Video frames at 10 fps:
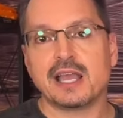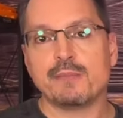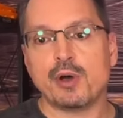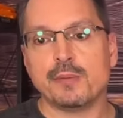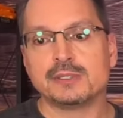
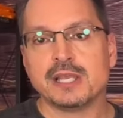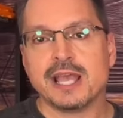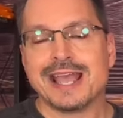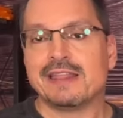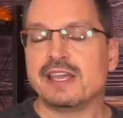light bulbs.
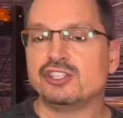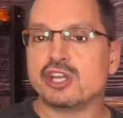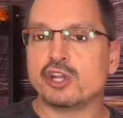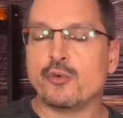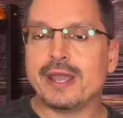They
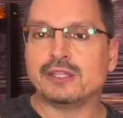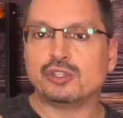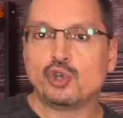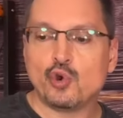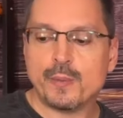
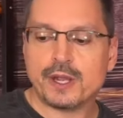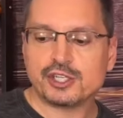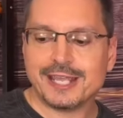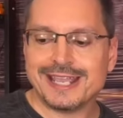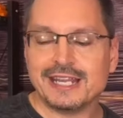generate too
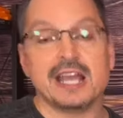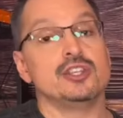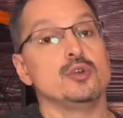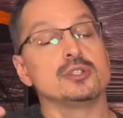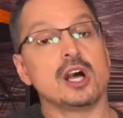much heat
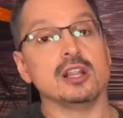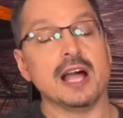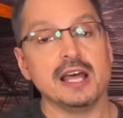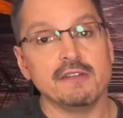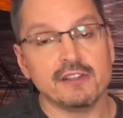and use a
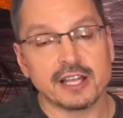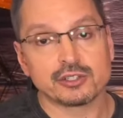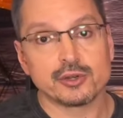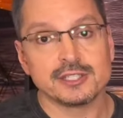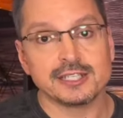lot of
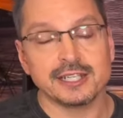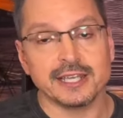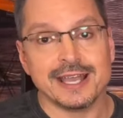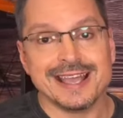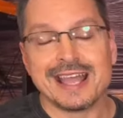
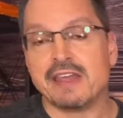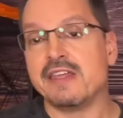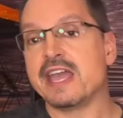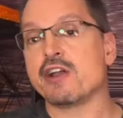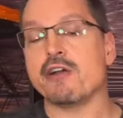electricity.
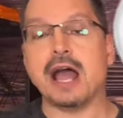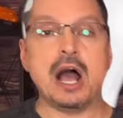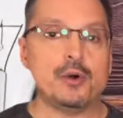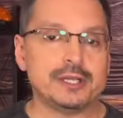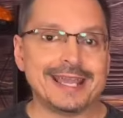They are
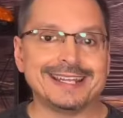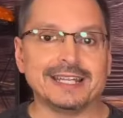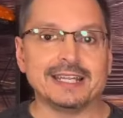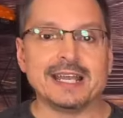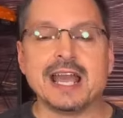
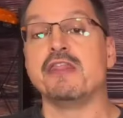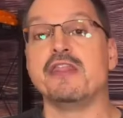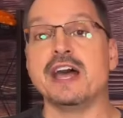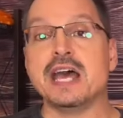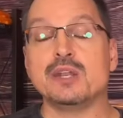outdated.
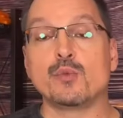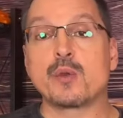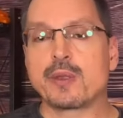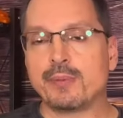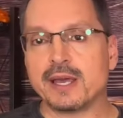Then
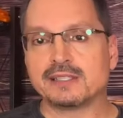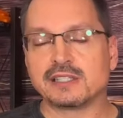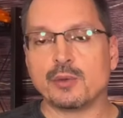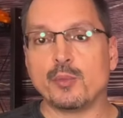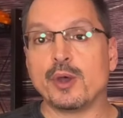we
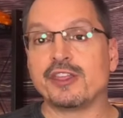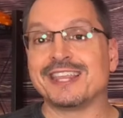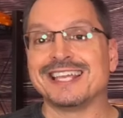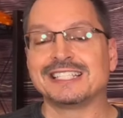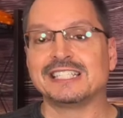replaced them with
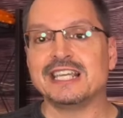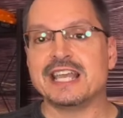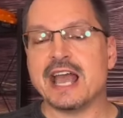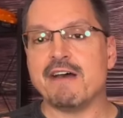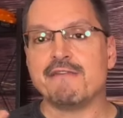
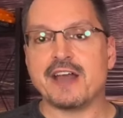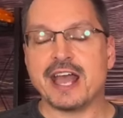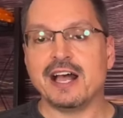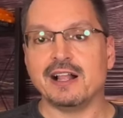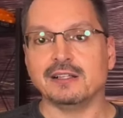
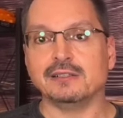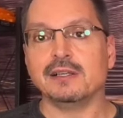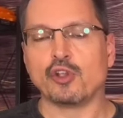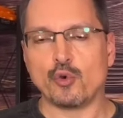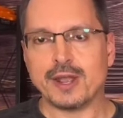CFL
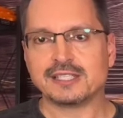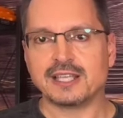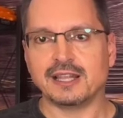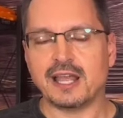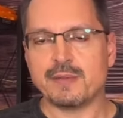
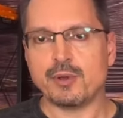fluorescent light